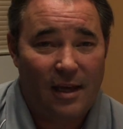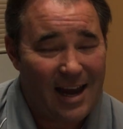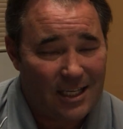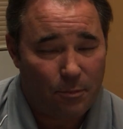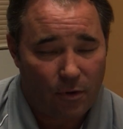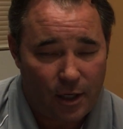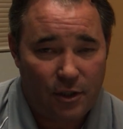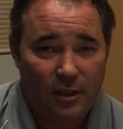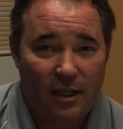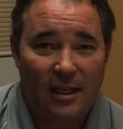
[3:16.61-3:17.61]
Their
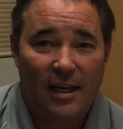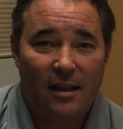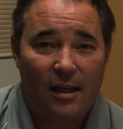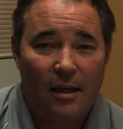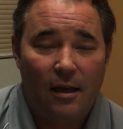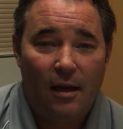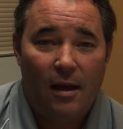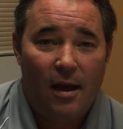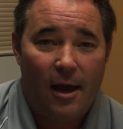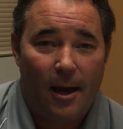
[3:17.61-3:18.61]
aspirations are to get there,
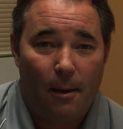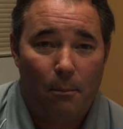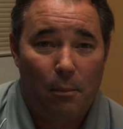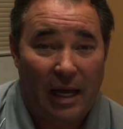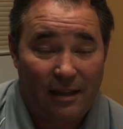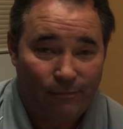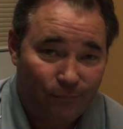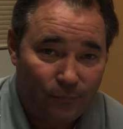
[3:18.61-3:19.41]
but